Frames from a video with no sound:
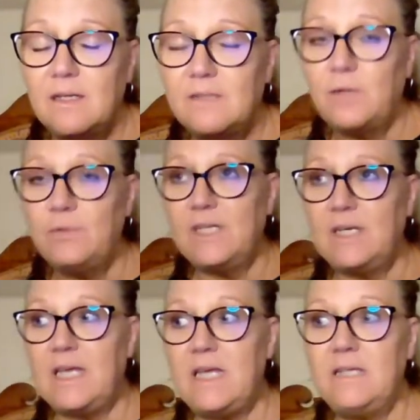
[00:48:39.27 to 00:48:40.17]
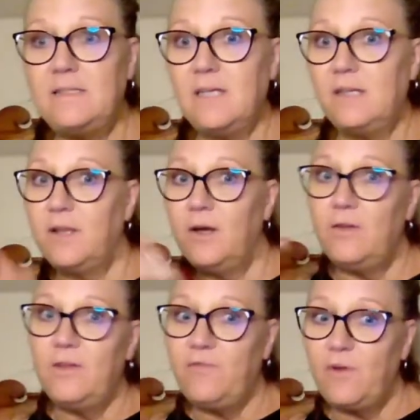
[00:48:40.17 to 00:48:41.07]
So did he sit there
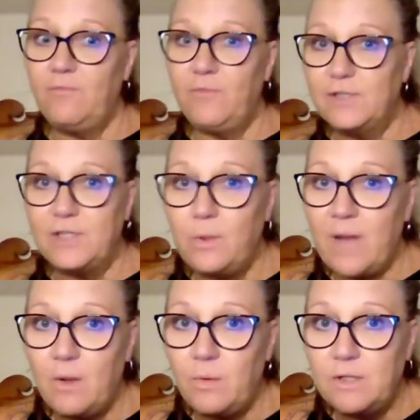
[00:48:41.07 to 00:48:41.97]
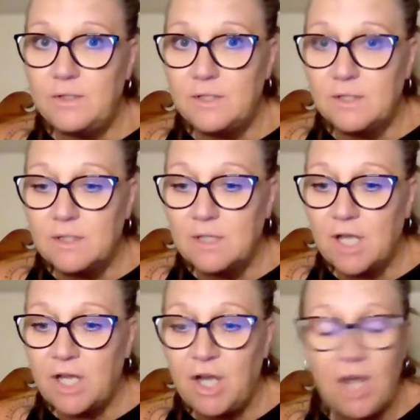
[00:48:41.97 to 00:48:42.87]
on the phone for 2 hours,
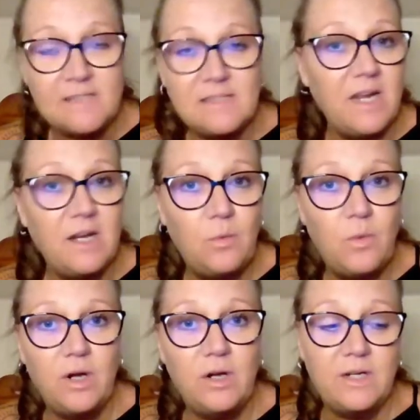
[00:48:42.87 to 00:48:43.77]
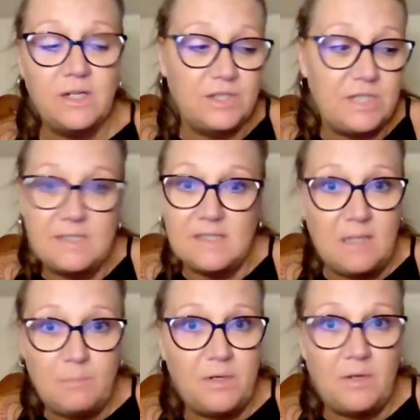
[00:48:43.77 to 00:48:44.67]
not saying a word because she's
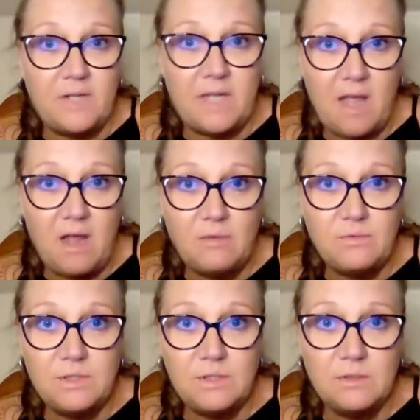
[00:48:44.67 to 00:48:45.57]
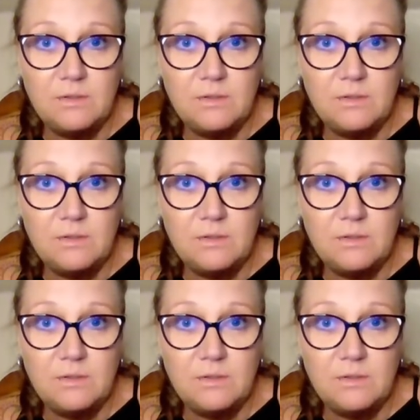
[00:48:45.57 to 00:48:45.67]
sleeping on the couch?